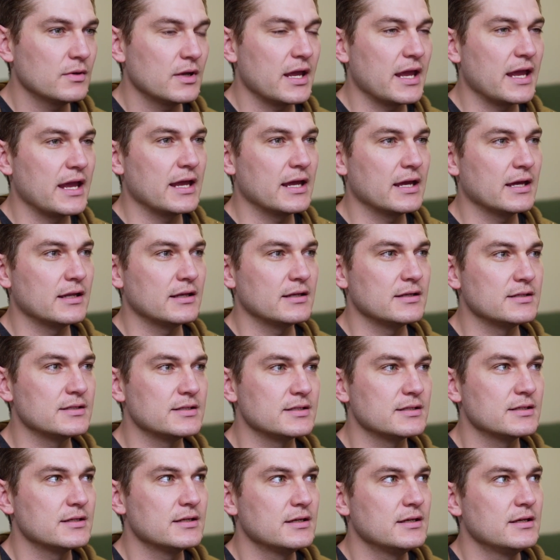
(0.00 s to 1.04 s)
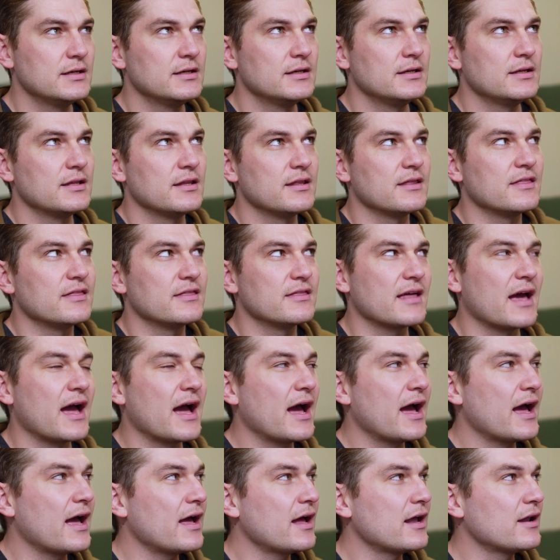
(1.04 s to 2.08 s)
and
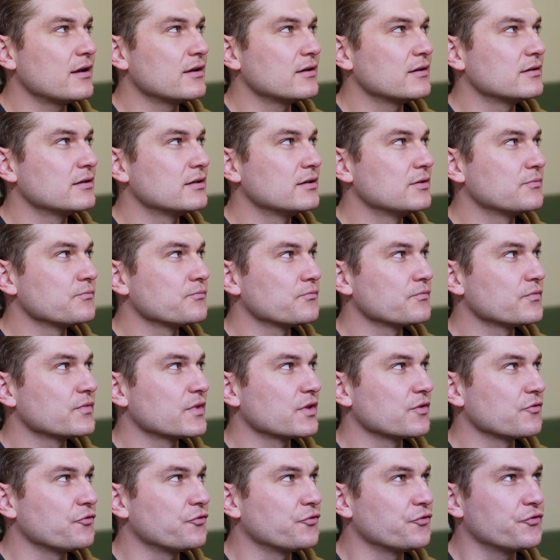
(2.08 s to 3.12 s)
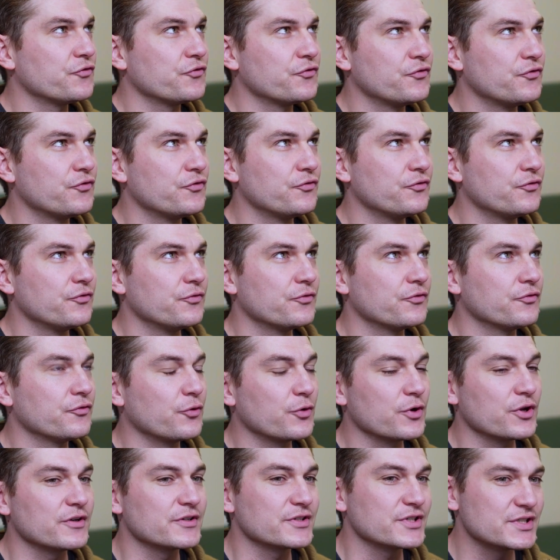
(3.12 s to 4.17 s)
that for
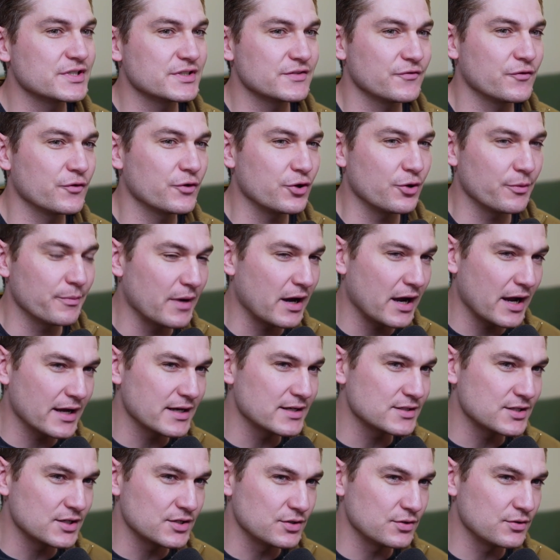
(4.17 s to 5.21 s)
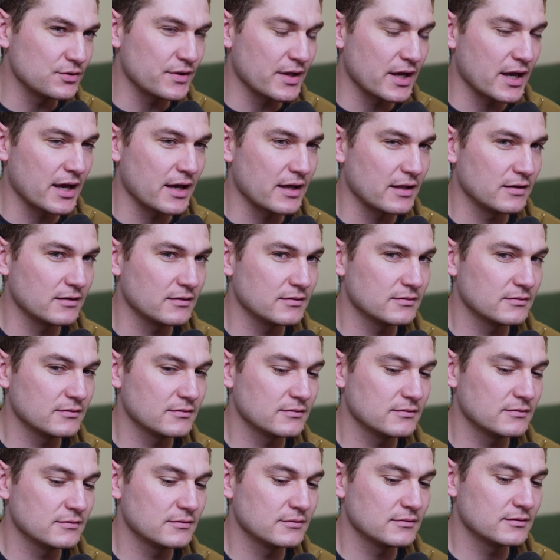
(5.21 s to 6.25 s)
your mind to do that
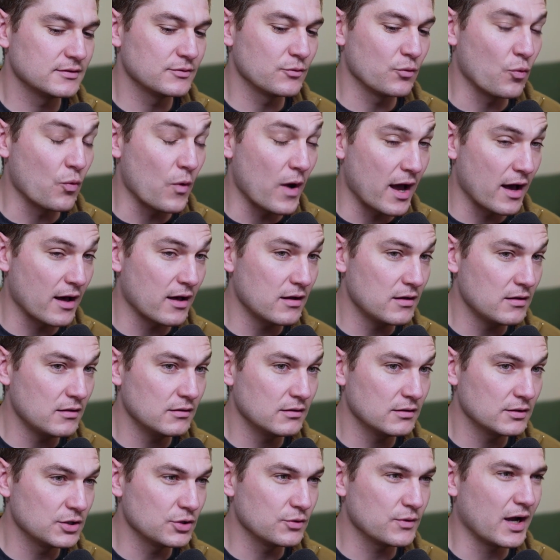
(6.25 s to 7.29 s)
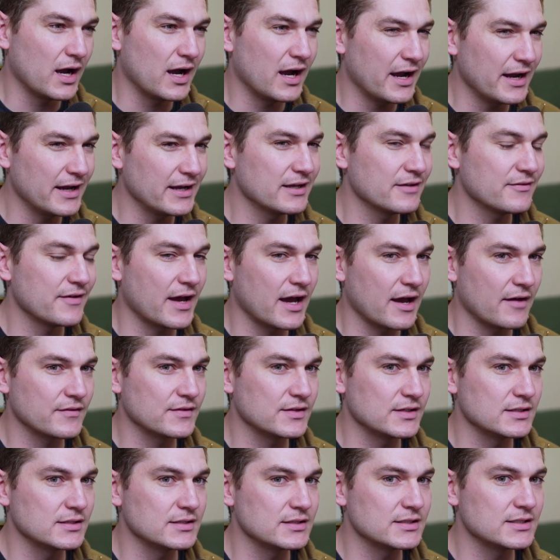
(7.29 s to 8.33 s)
well, you kind of have to